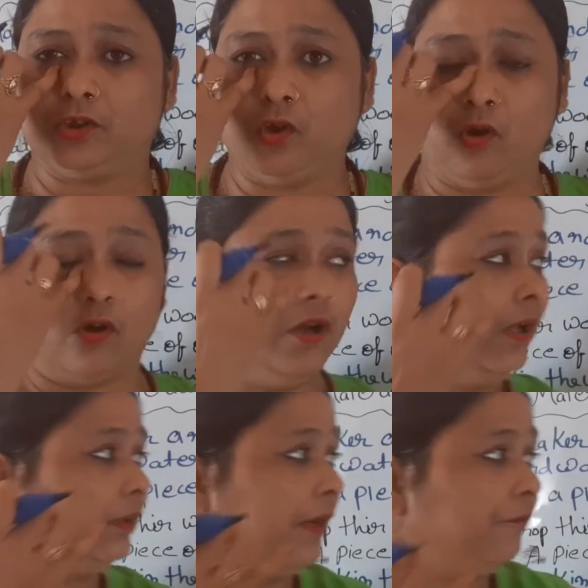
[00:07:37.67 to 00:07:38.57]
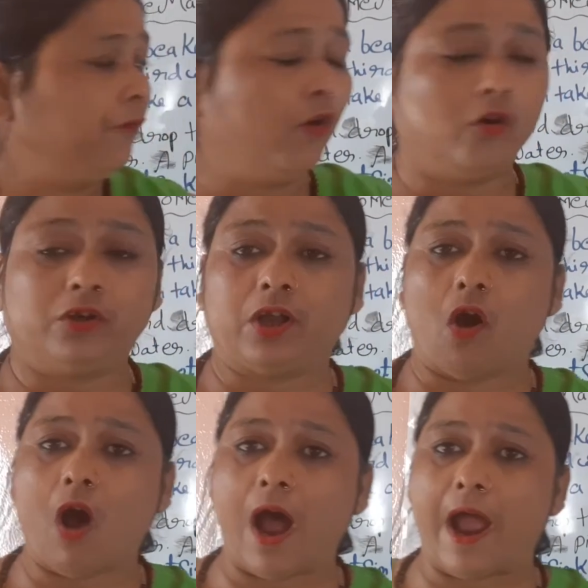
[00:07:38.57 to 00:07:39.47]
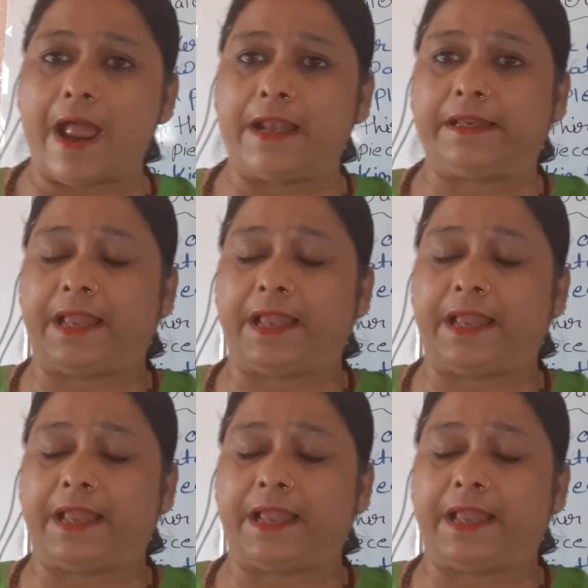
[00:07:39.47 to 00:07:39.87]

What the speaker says: So the wood, oil,